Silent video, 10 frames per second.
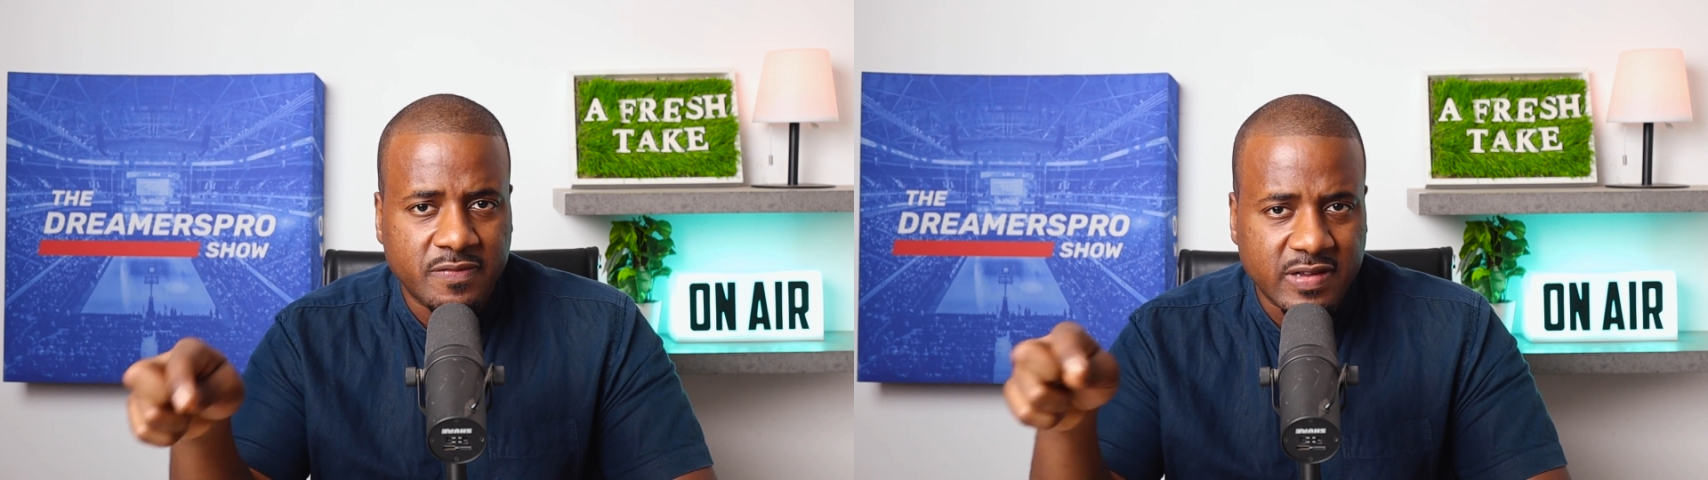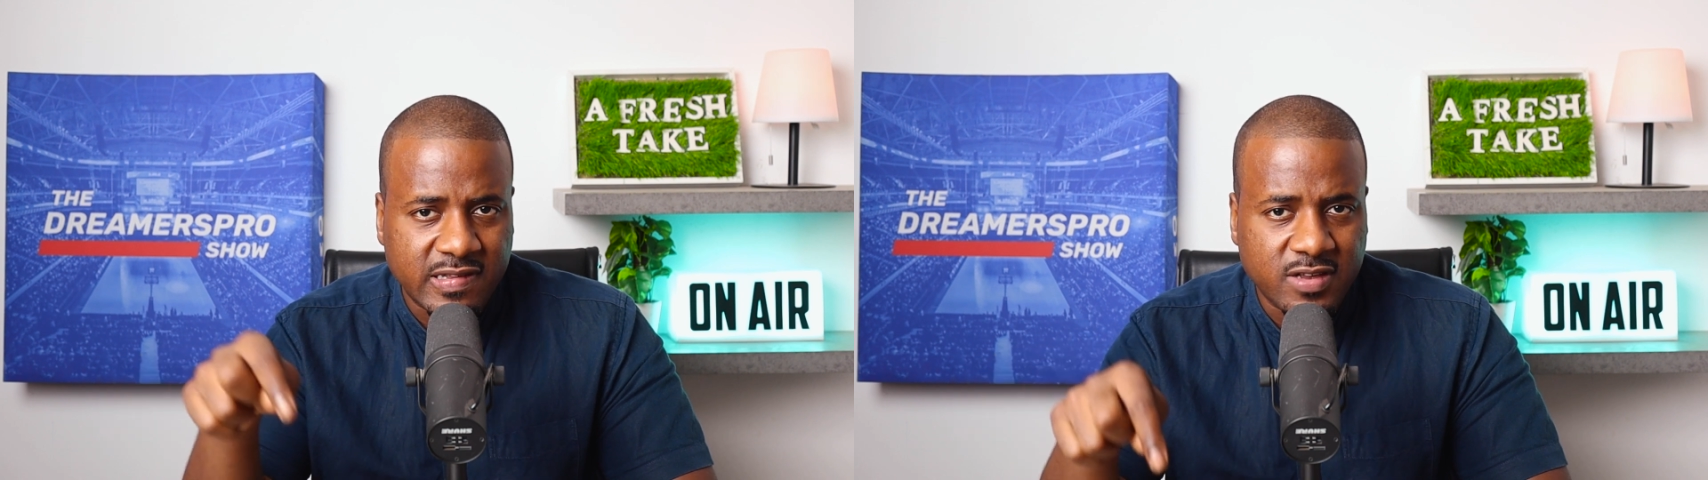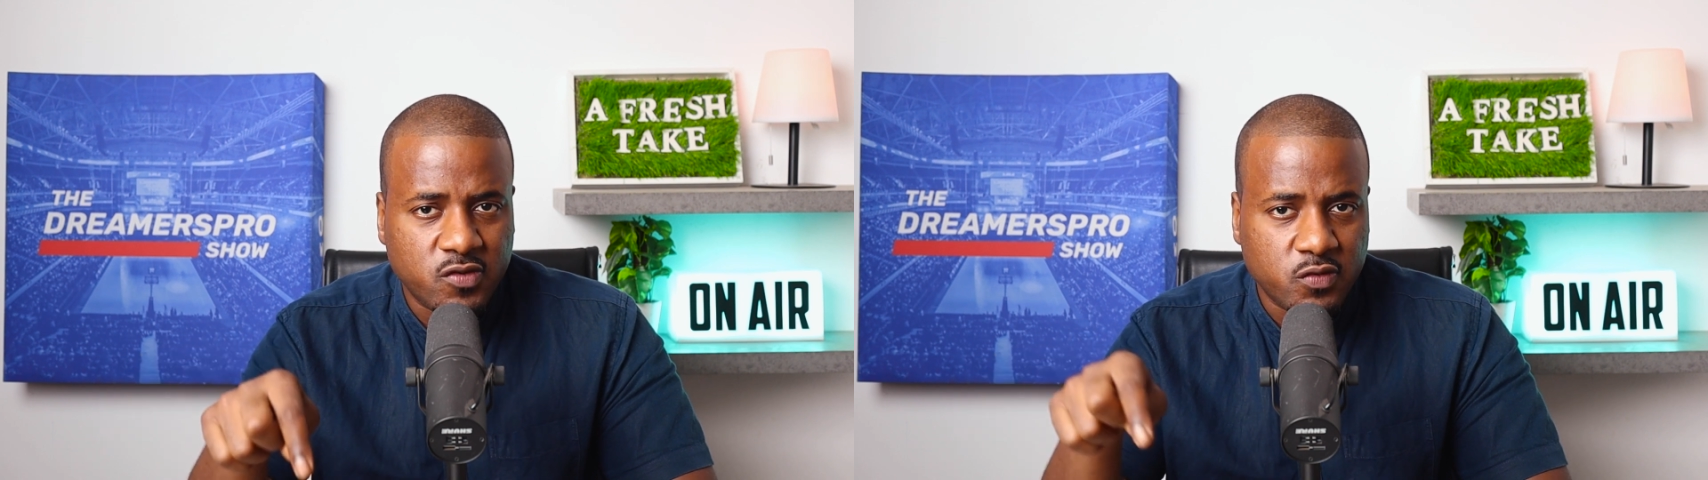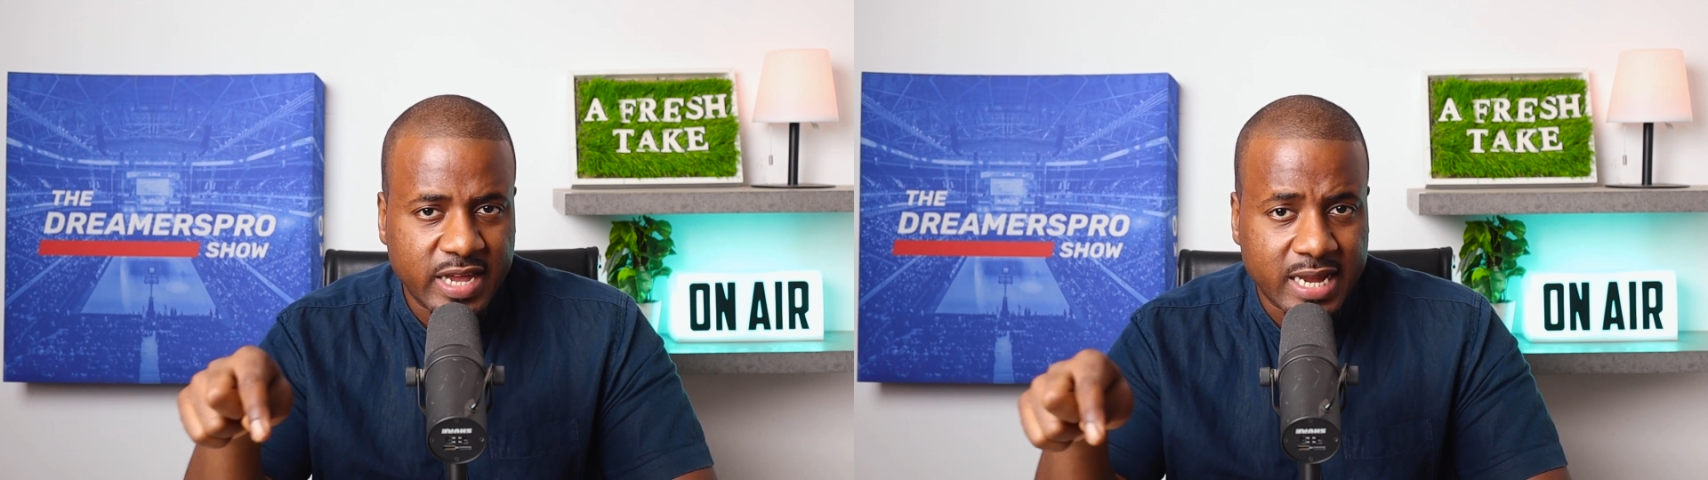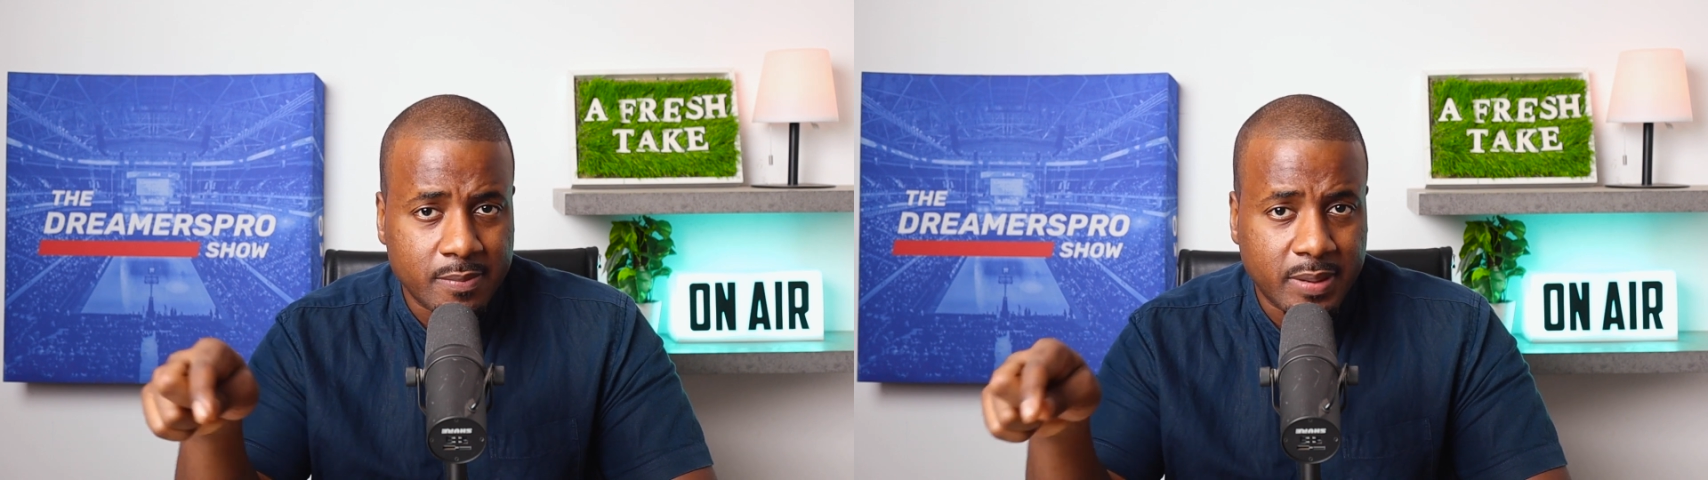if he sees you
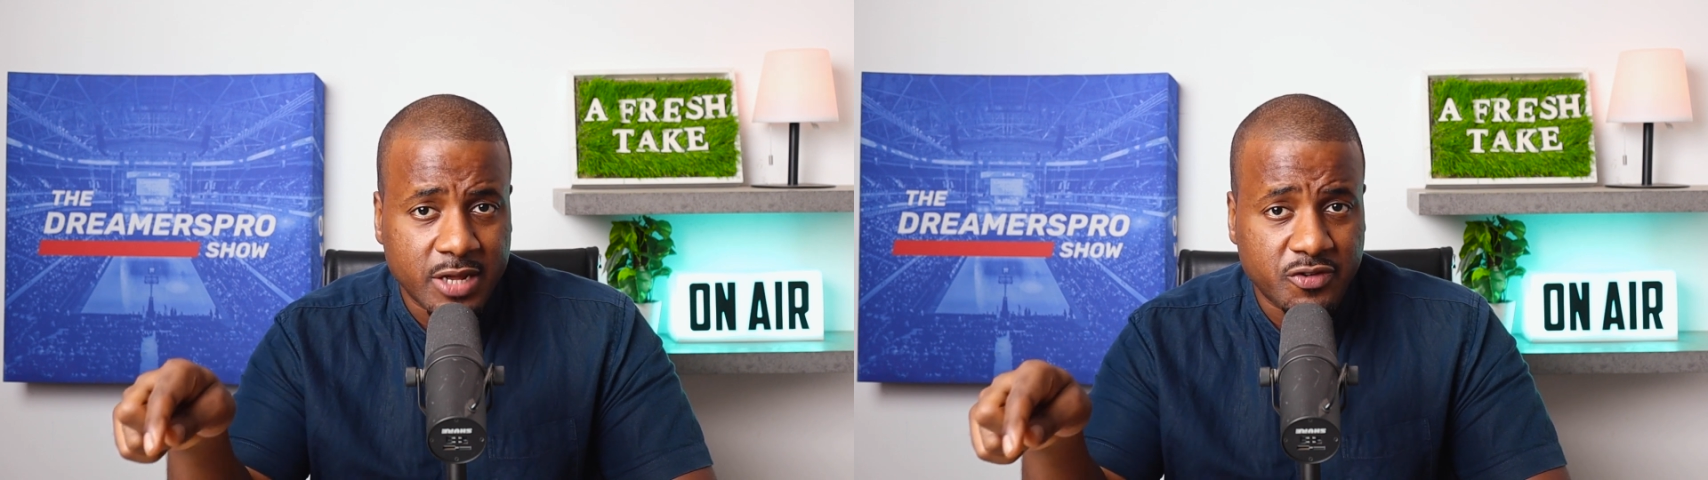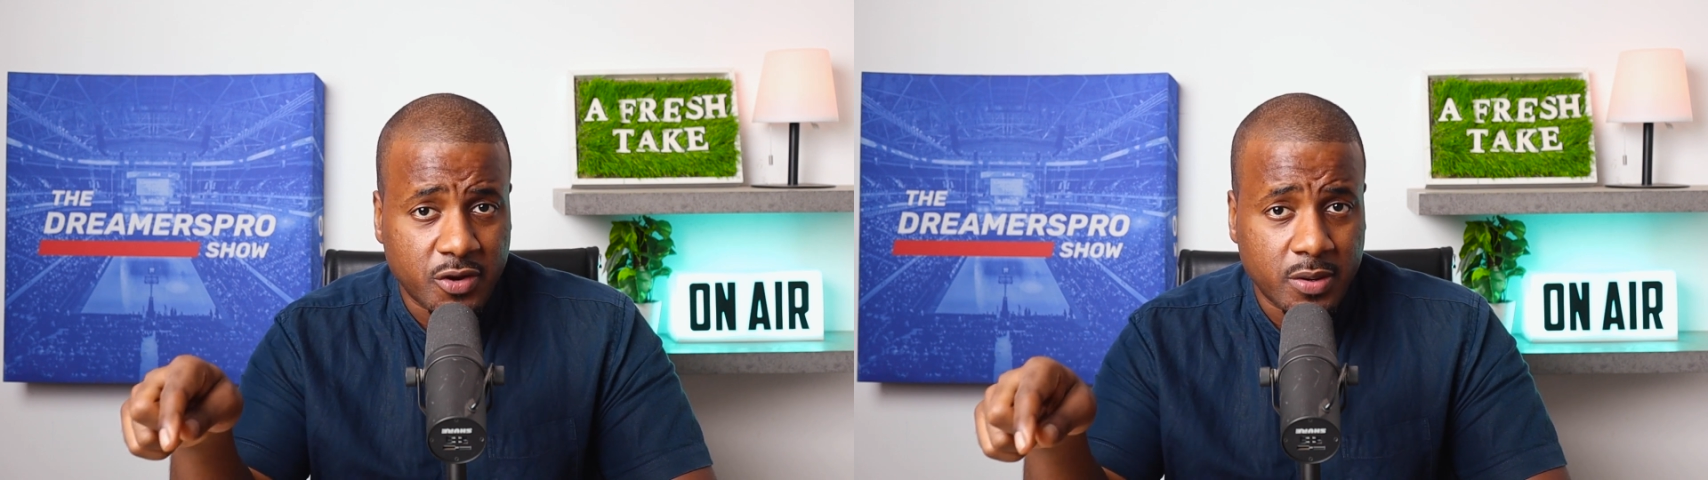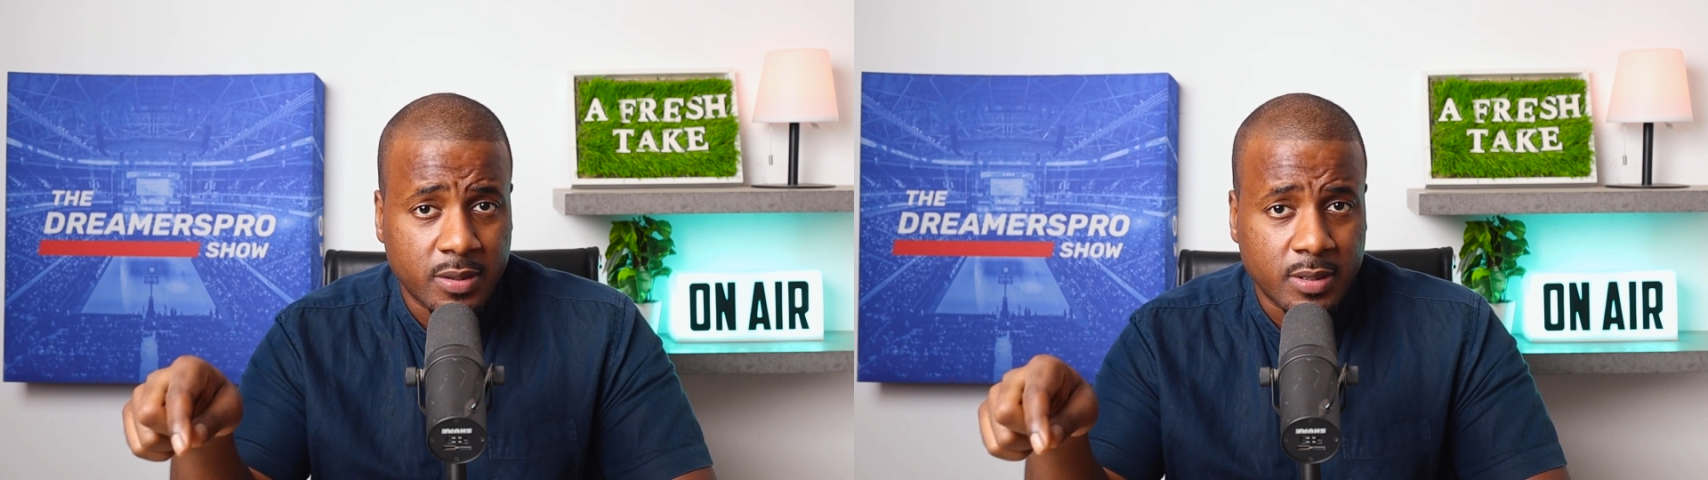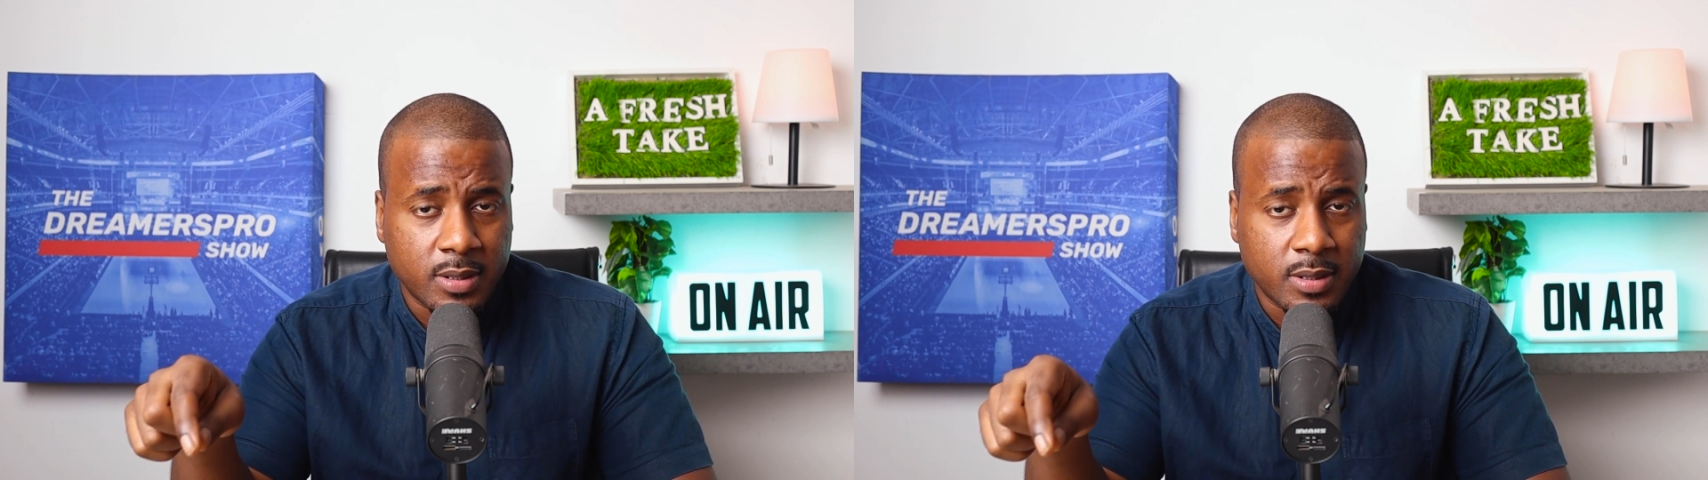taking pleasure